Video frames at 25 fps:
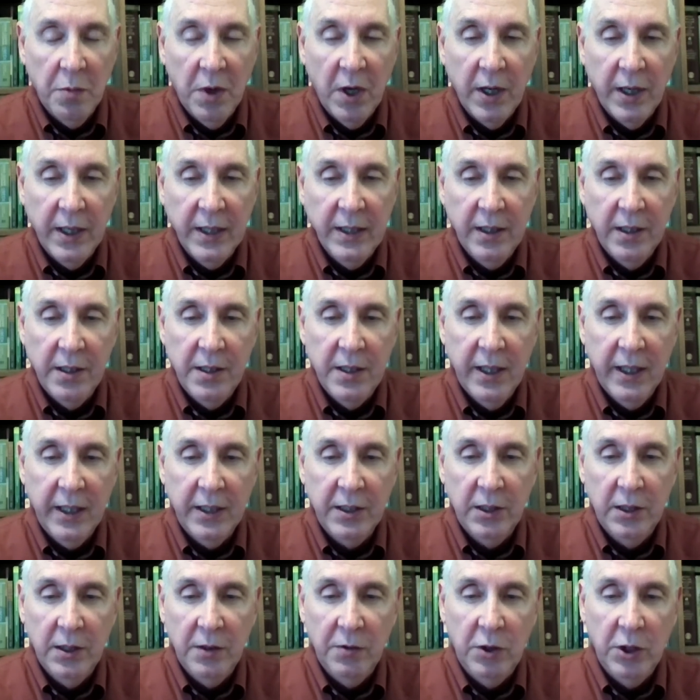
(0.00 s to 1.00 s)
behind the
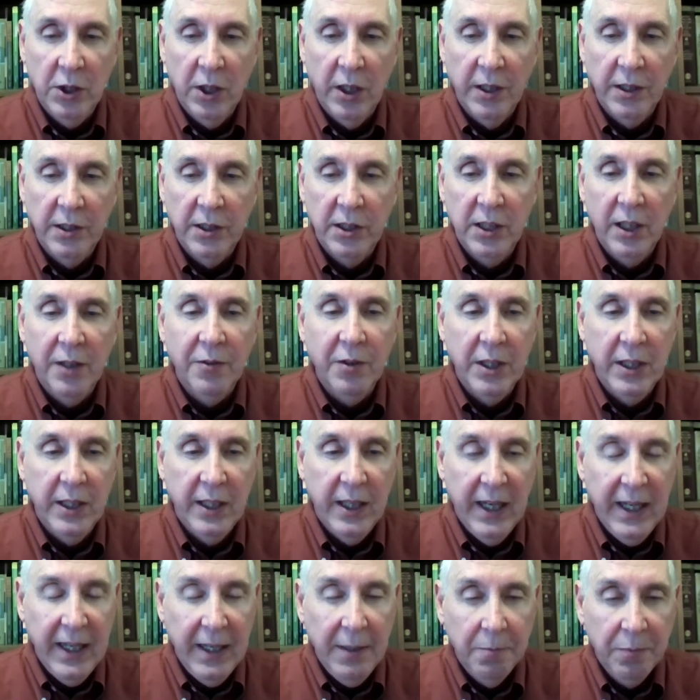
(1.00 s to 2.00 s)
text of John 7
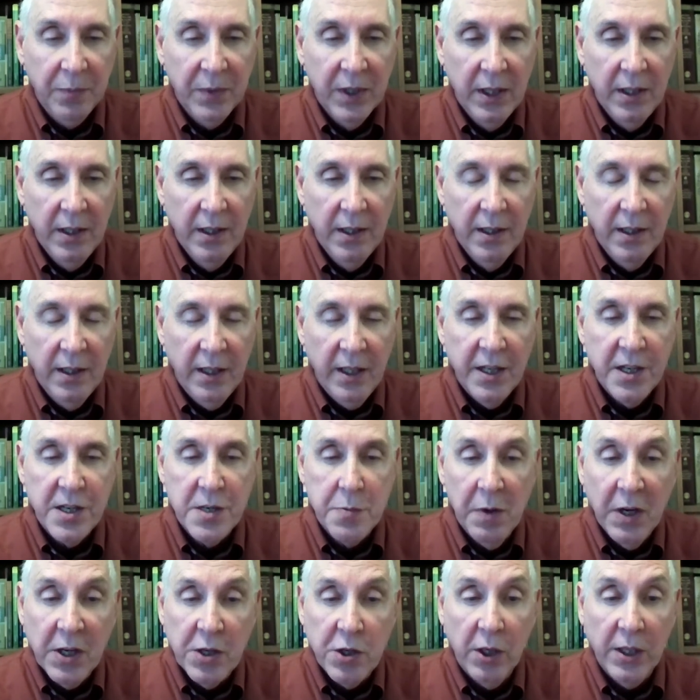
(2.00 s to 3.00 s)
and 8, and
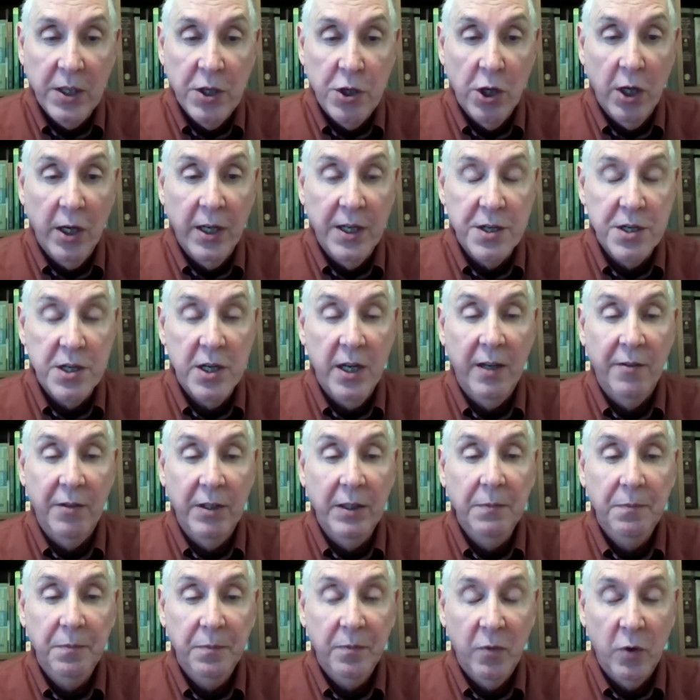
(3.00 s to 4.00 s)
especially John
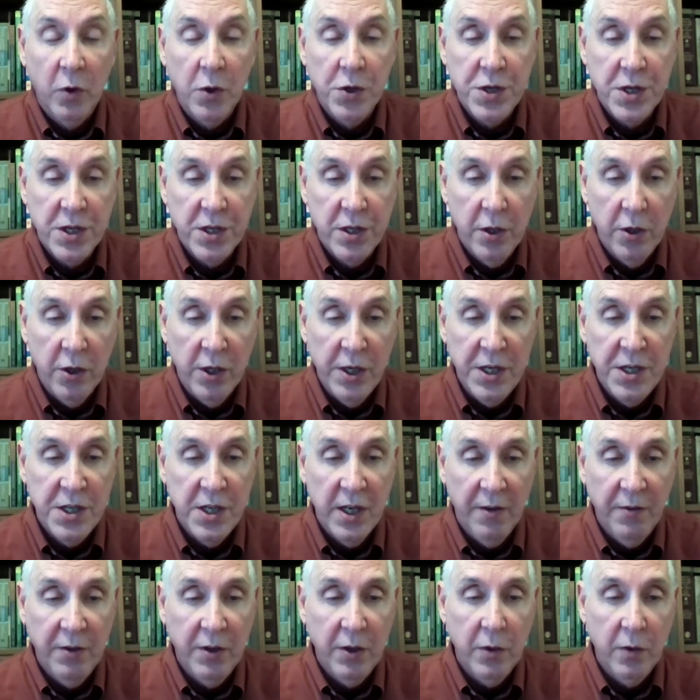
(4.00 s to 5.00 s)
7, verses
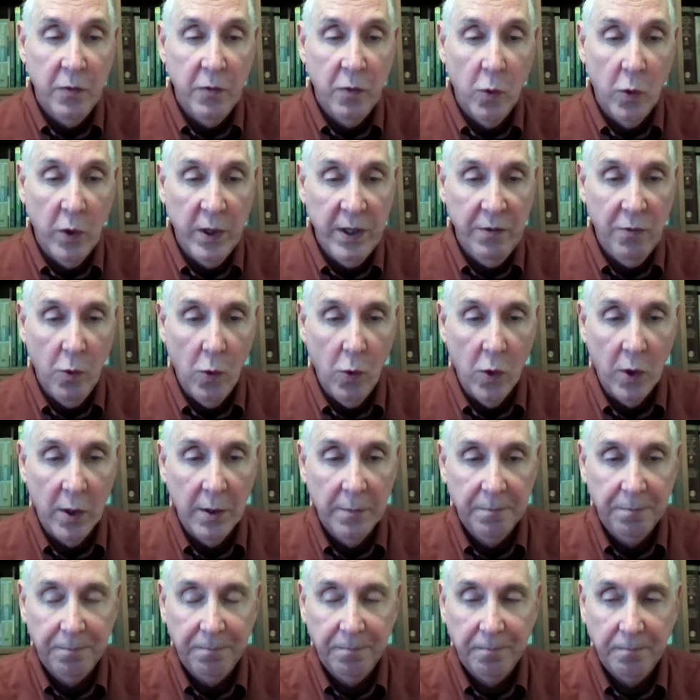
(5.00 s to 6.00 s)
37 through
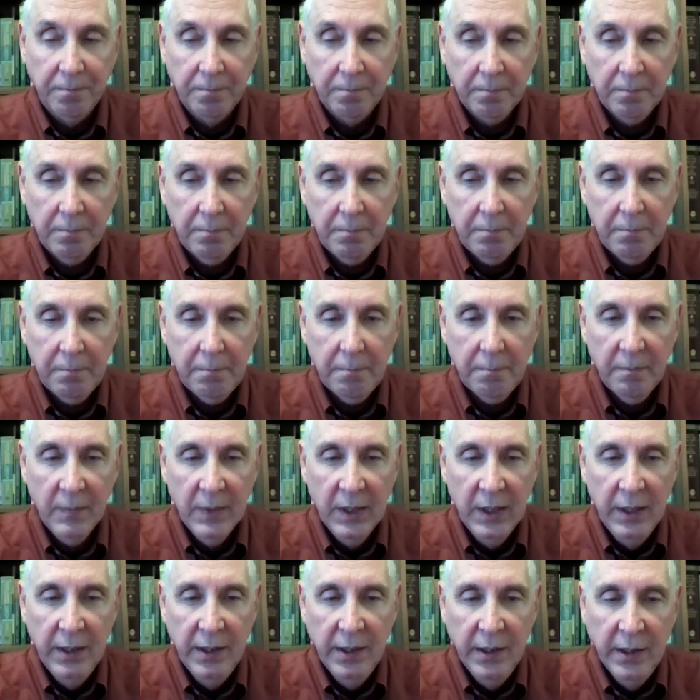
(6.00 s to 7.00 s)
44.
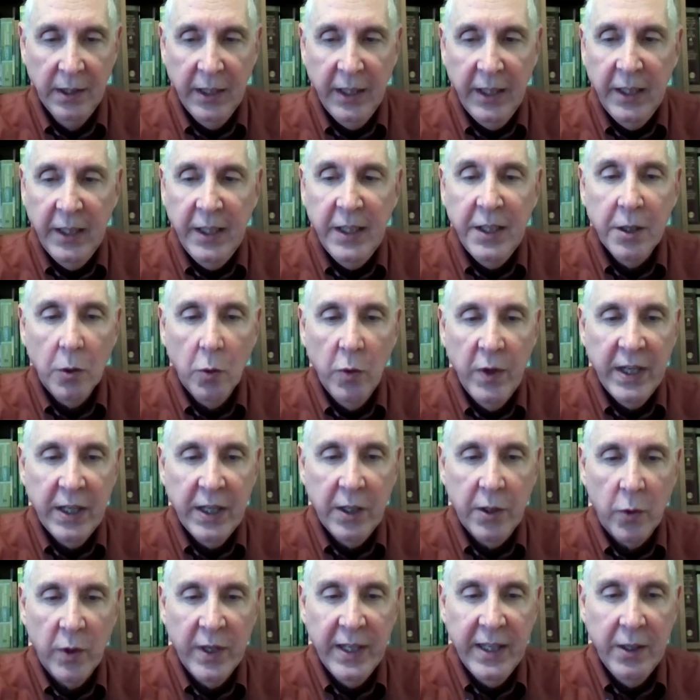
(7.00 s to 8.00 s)
In either
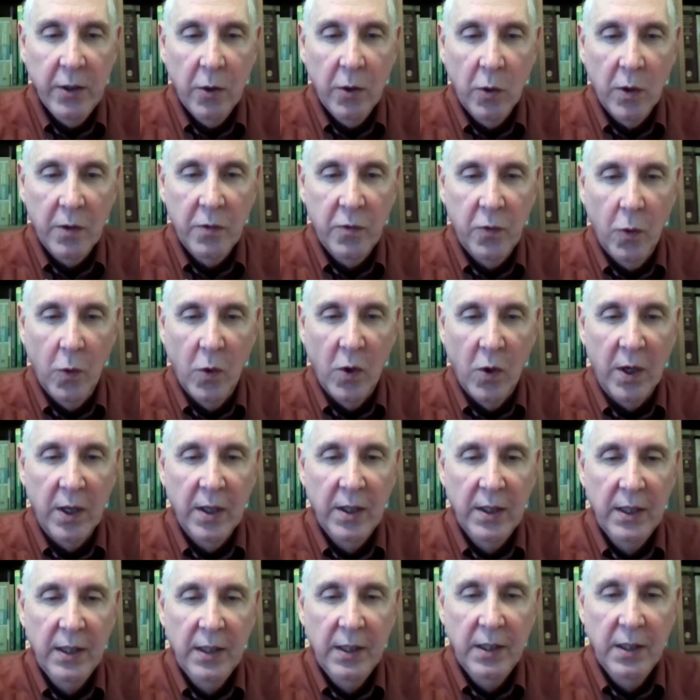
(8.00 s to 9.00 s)
week 3 or
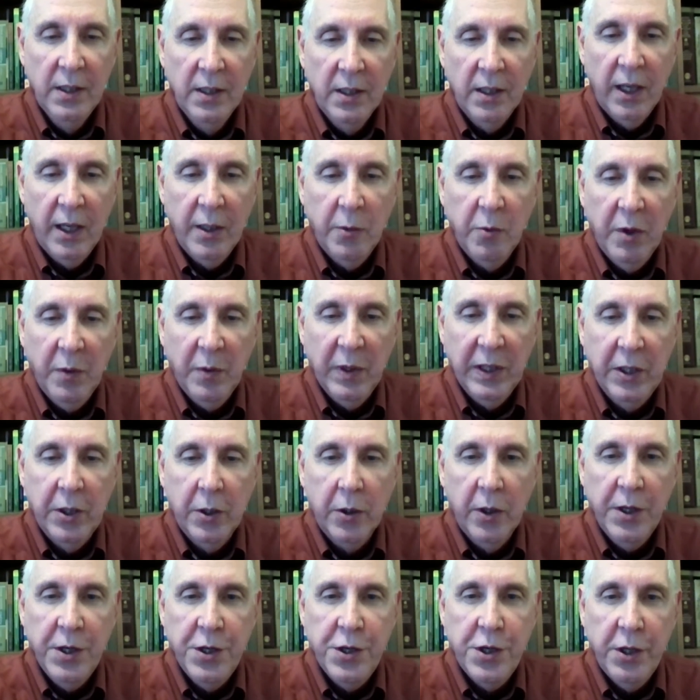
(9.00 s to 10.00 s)
4, I want to
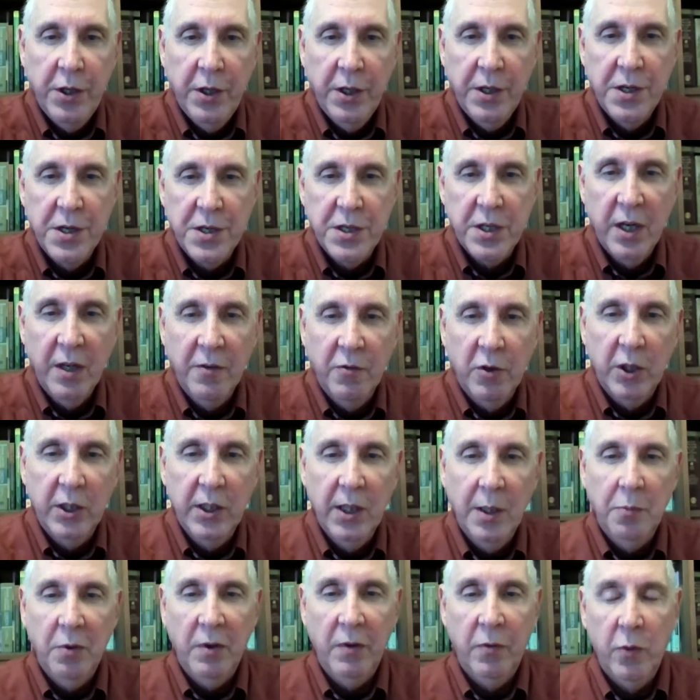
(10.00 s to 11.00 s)
encourage you to discover a
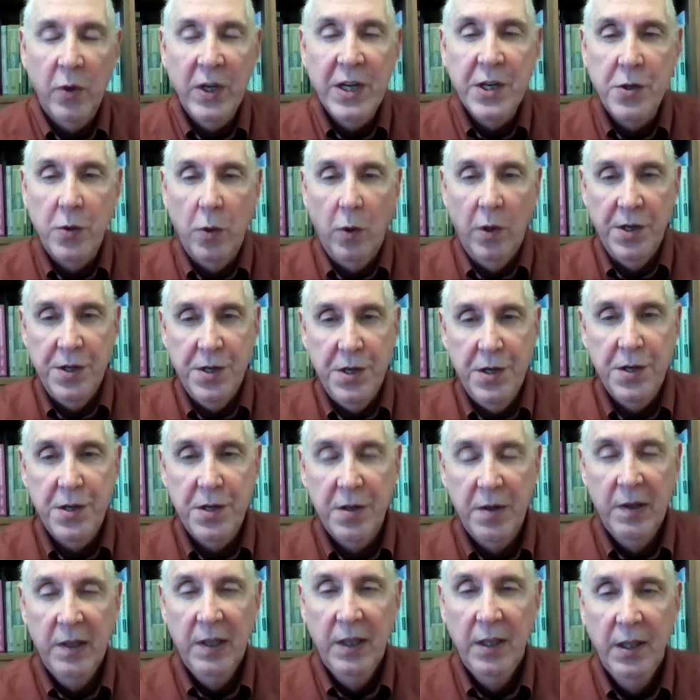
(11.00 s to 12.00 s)
couple of
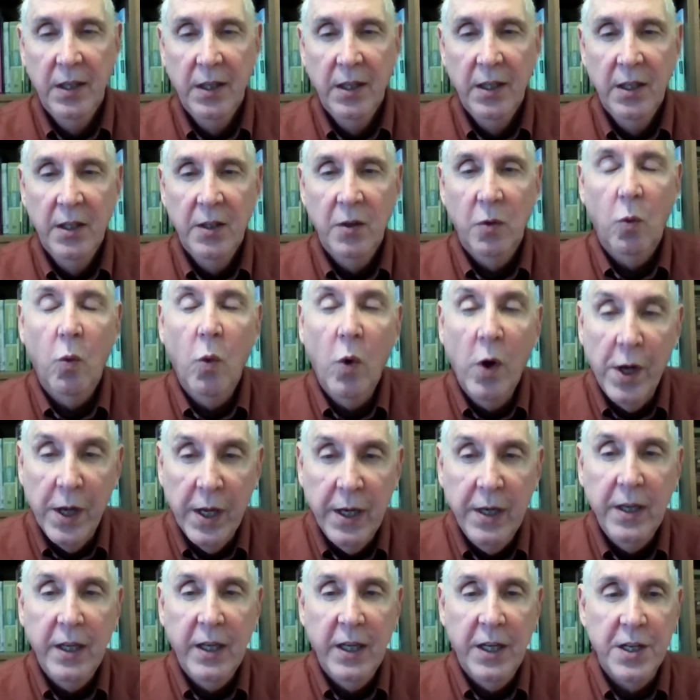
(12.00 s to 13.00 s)
resources.
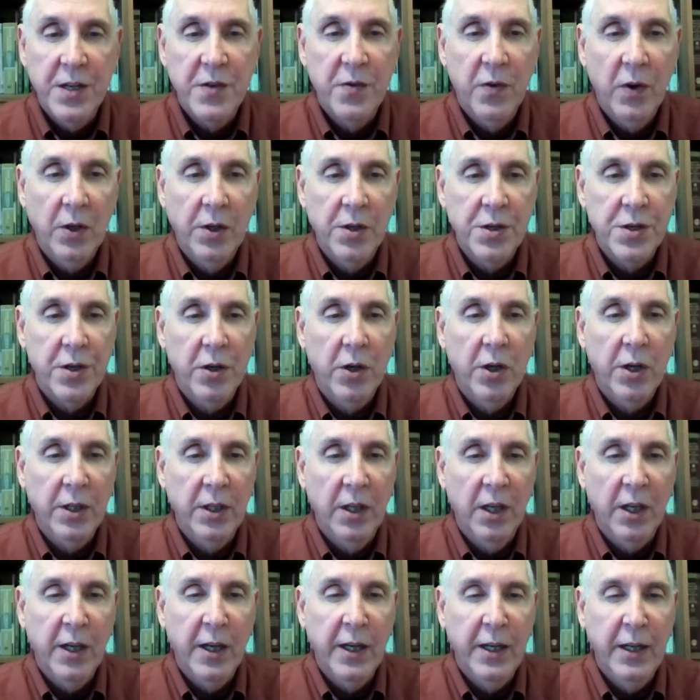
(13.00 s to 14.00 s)
One is Fuller's
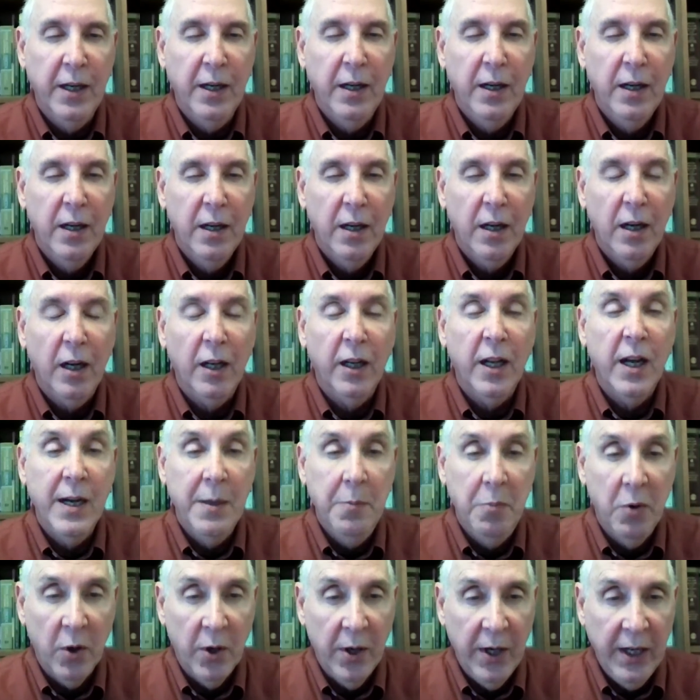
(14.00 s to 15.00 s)
online
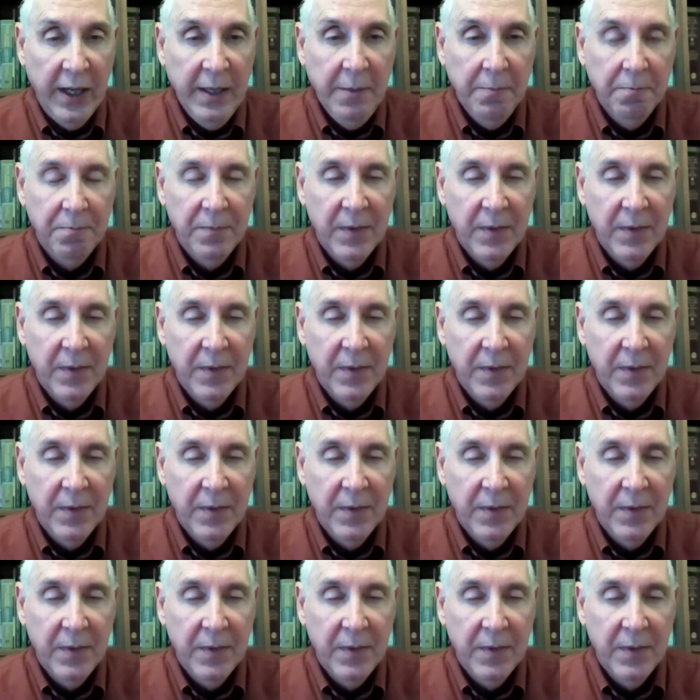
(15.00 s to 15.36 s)
library.